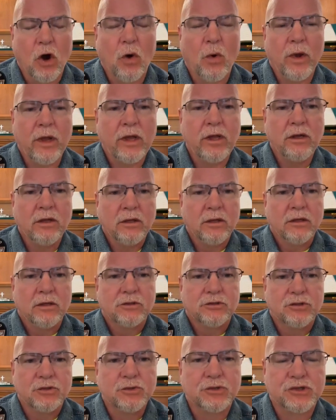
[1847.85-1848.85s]
going
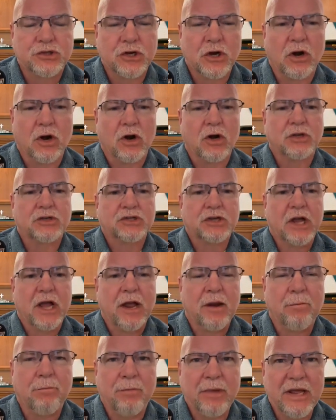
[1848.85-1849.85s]
to church
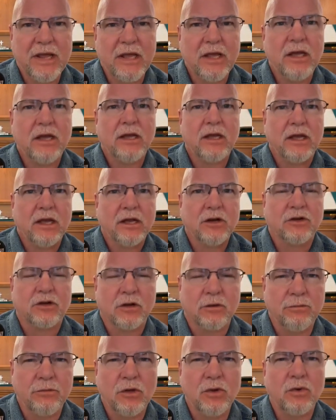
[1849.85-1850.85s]
and being in
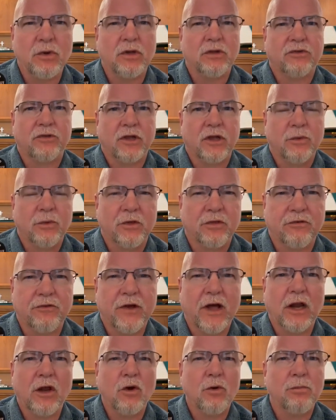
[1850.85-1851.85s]
community with
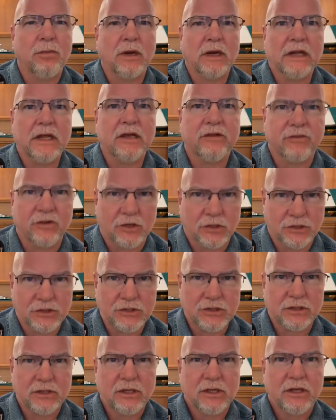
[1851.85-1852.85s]
fellow
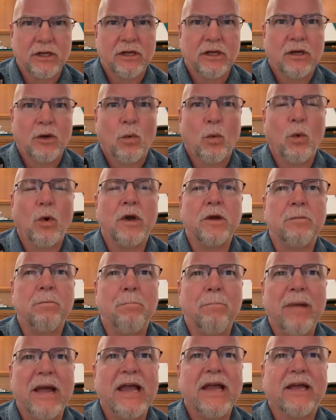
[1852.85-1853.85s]
believers
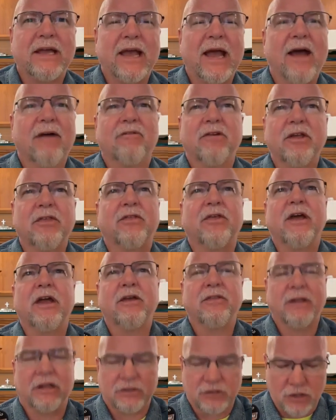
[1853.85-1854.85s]
would make
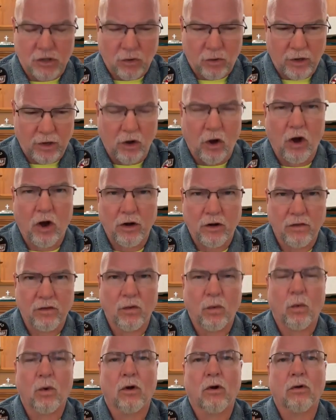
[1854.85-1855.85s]
everything that's going on
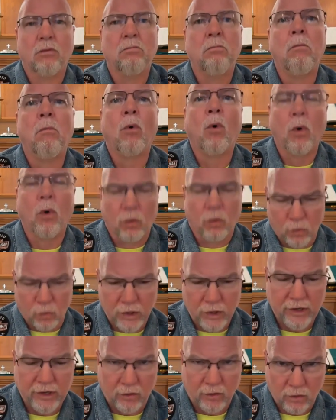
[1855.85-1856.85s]
in the world more
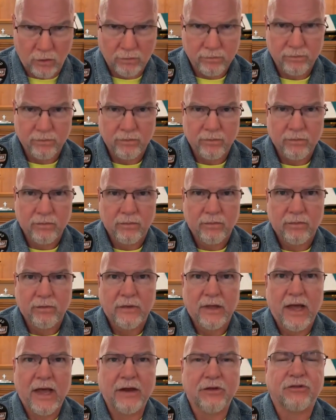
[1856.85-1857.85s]
real
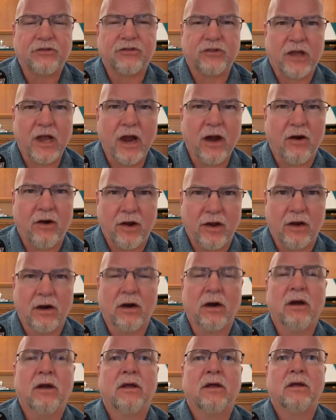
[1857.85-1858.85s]
and
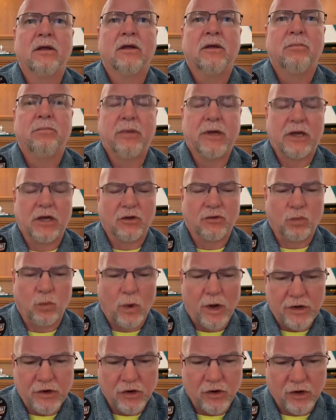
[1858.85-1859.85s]
scarier. Because
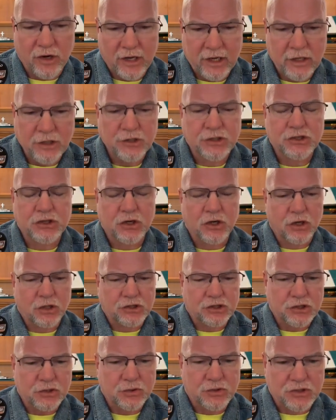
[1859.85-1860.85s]
when you're in
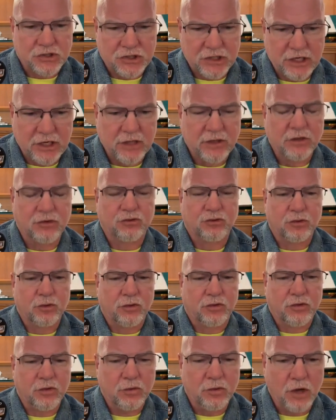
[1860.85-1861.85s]
church, you see the
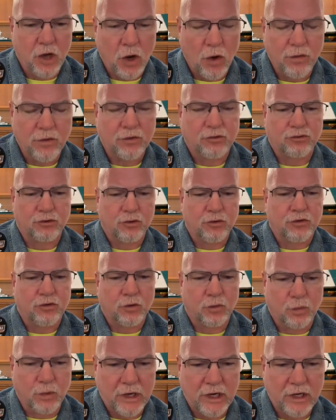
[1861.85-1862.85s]
truth, you know the
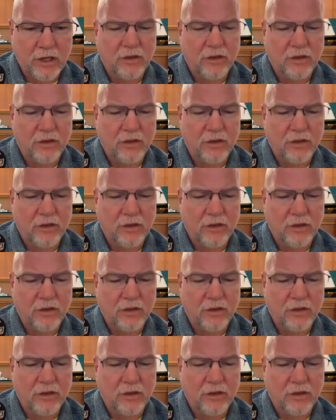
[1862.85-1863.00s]
truth, you're